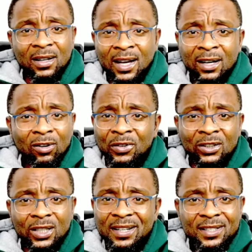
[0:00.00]
kind of
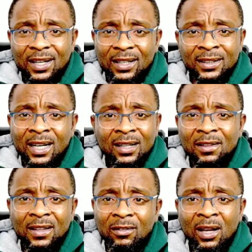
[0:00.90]
interested in
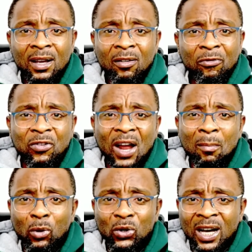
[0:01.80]
anything
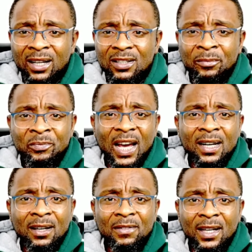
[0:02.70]
flamboyant,
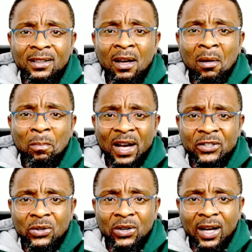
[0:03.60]
anything
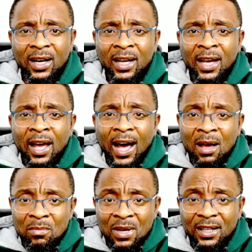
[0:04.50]
personal. I
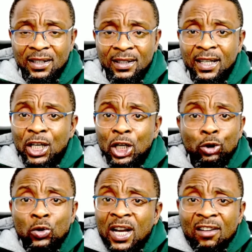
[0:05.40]
mean, he
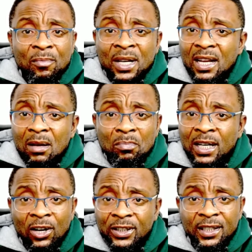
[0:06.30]
could have been a
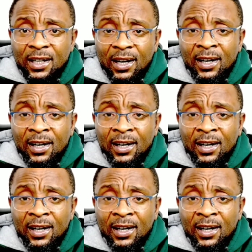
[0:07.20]
billionaire